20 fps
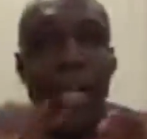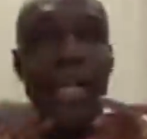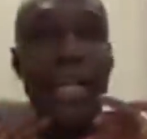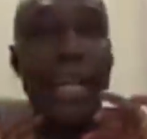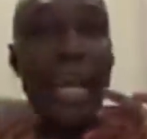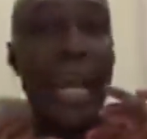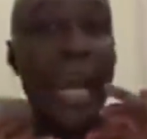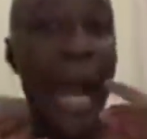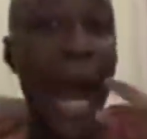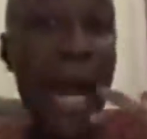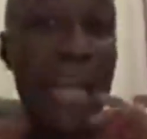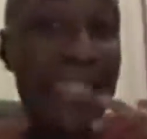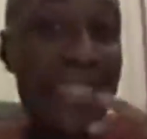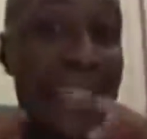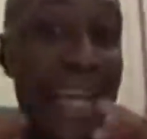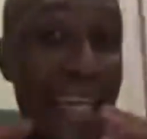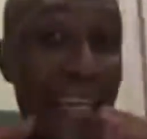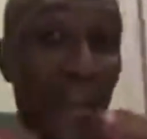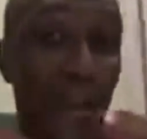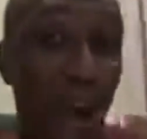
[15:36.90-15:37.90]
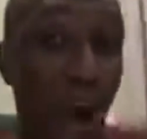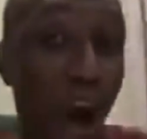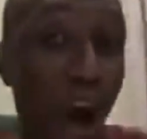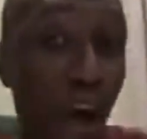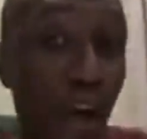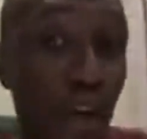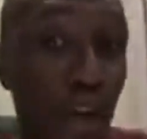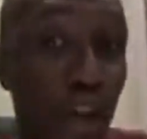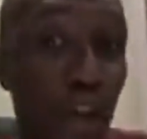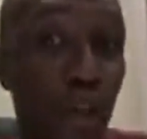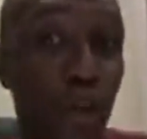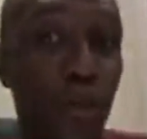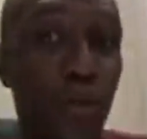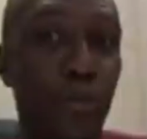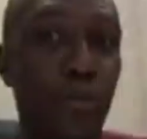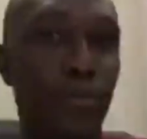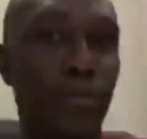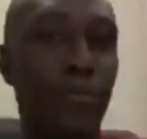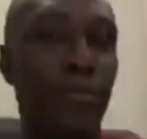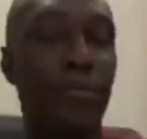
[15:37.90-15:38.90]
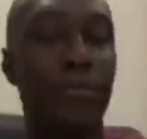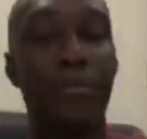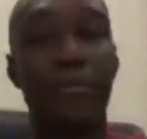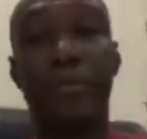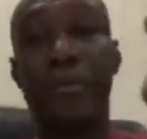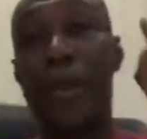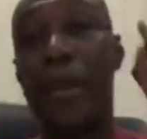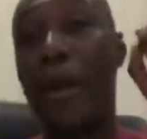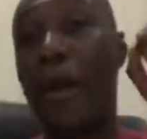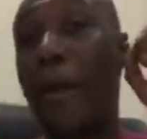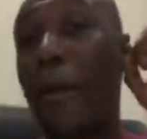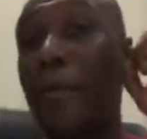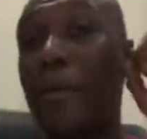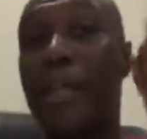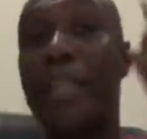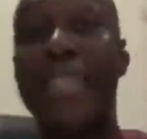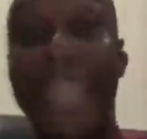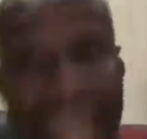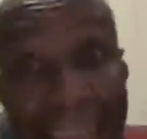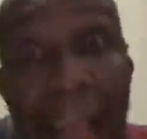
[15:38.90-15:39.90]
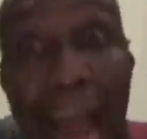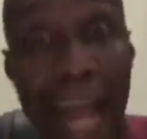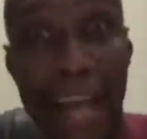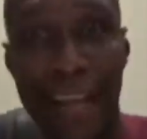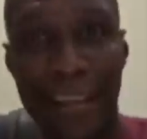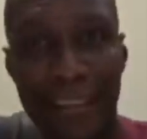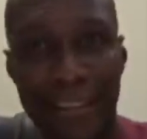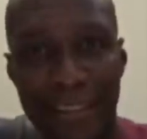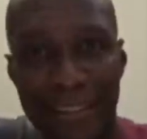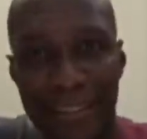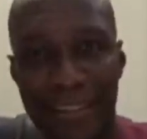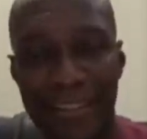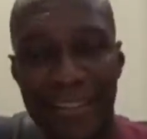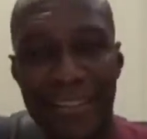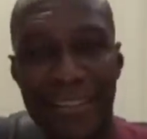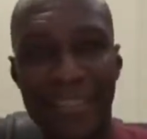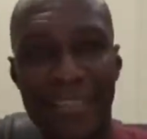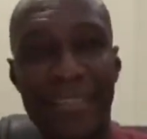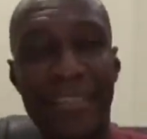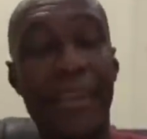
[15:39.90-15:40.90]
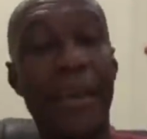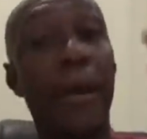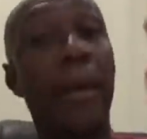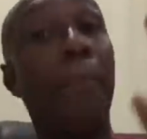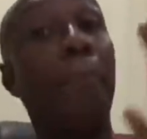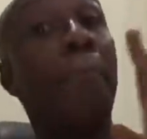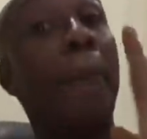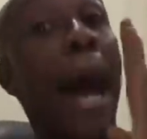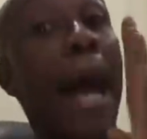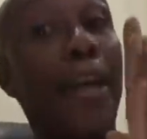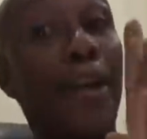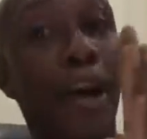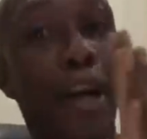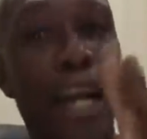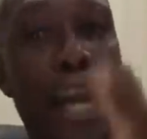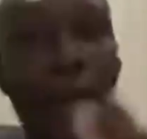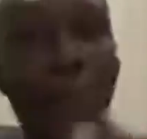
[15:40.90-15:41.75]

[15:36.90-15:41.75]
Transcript: they had just called you tie by your